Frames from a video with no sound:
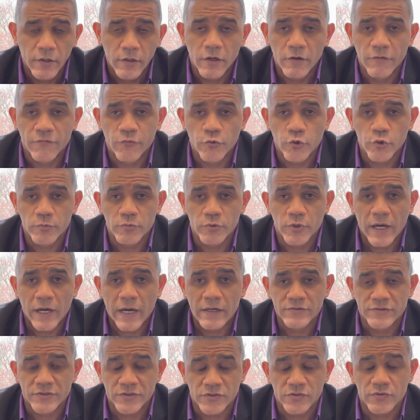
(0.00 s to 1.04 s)
affordable
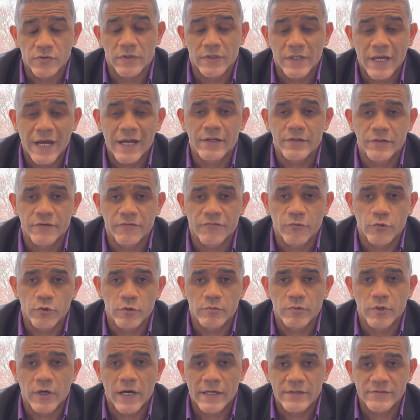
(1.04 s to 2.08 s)
housing. So a lot of the
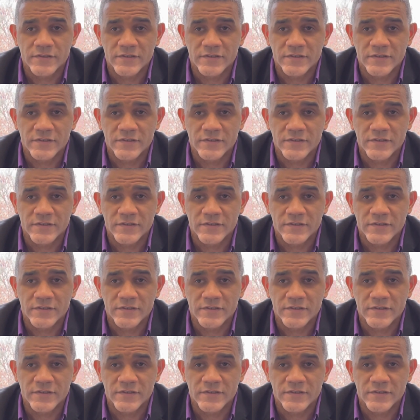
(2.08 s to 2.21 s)
affordable housing